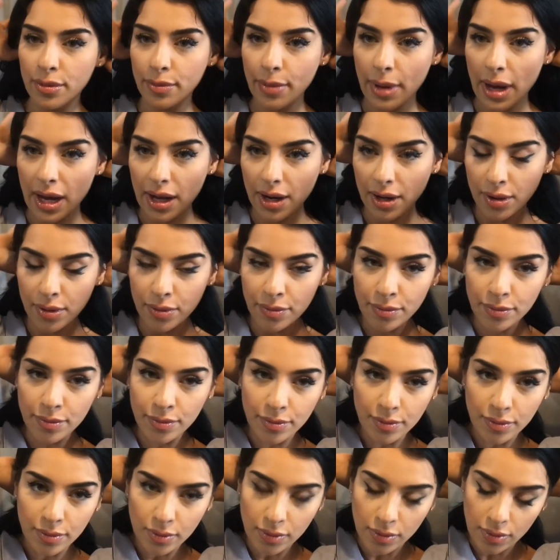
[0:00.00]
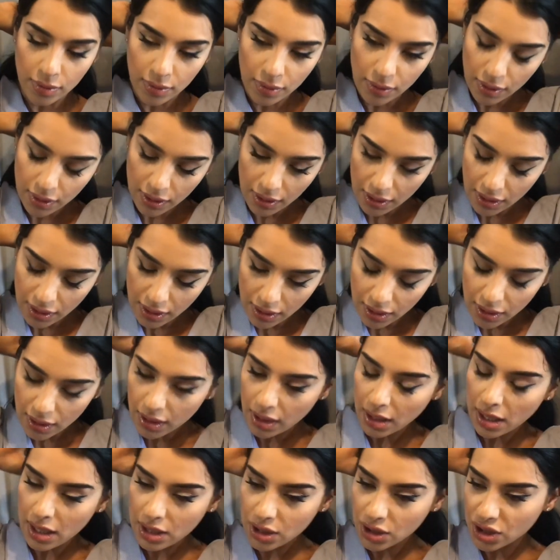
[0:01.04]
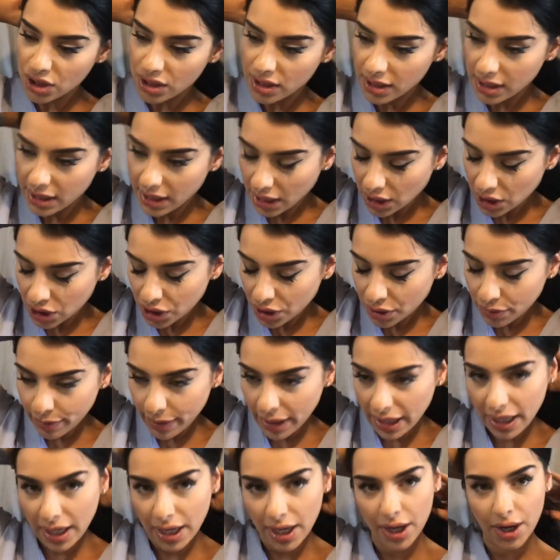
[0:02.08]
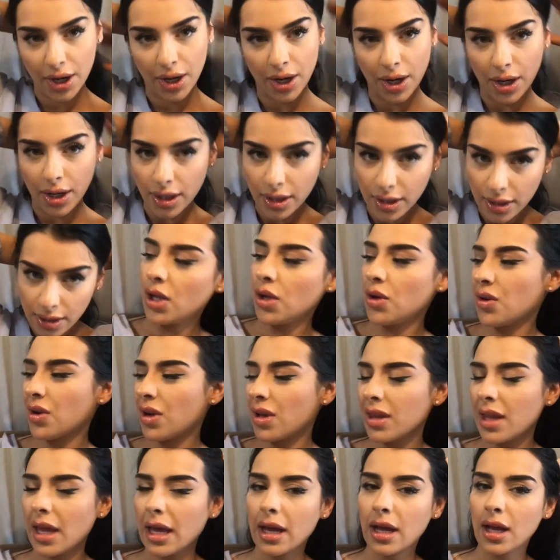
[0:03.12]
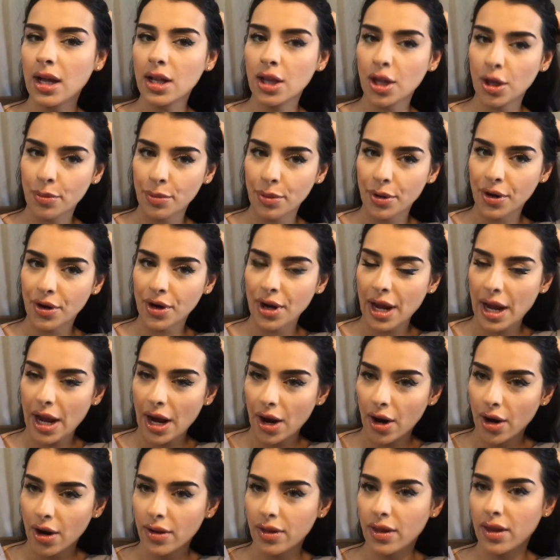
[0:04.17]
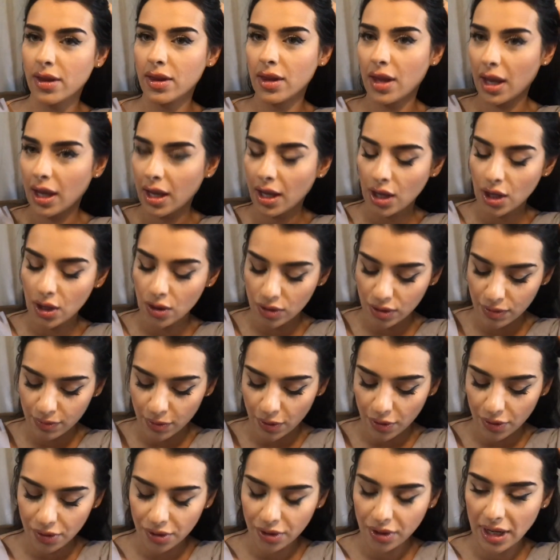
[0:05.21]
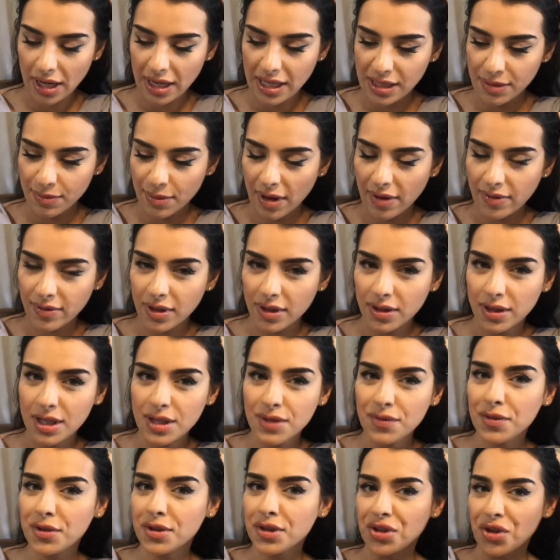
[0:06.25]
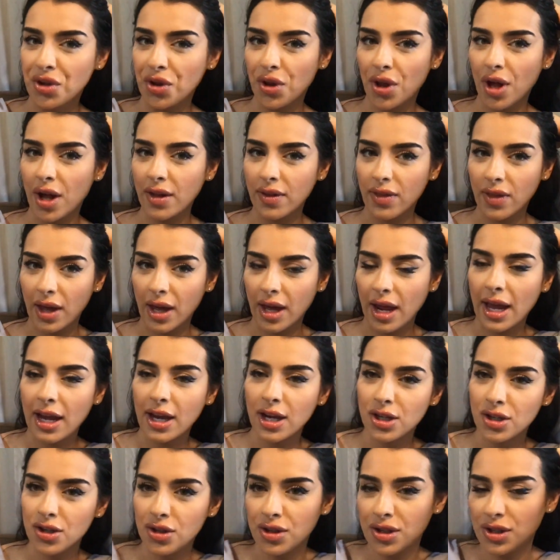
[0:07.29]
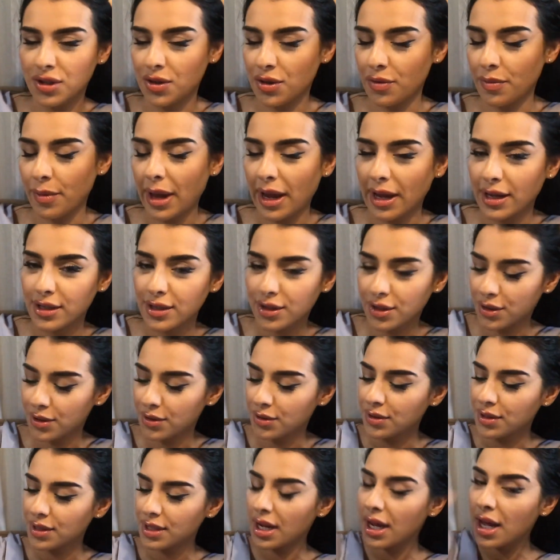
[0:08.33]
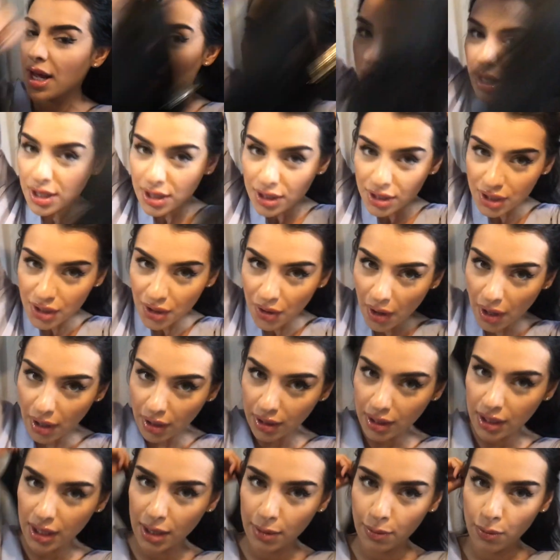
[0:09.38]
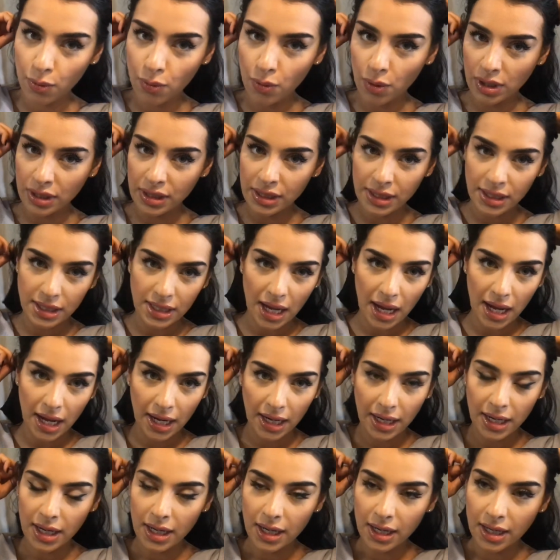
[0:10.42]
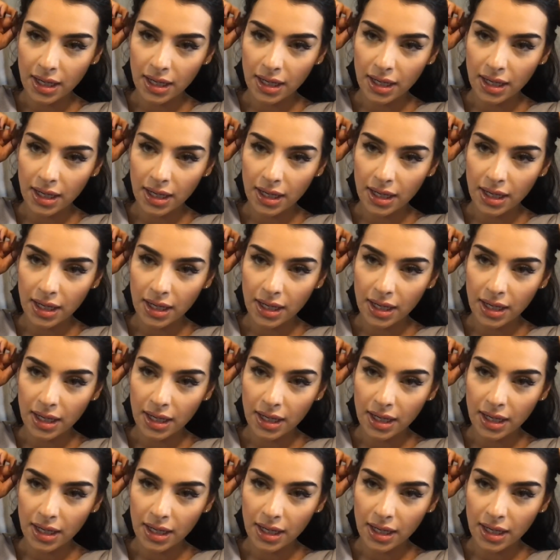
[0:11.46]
the bottom and just section my hair. You can like clip your hair and then like use both your hands, but I've done this for so long that I could do this with my eyes closed. So I'll clip one side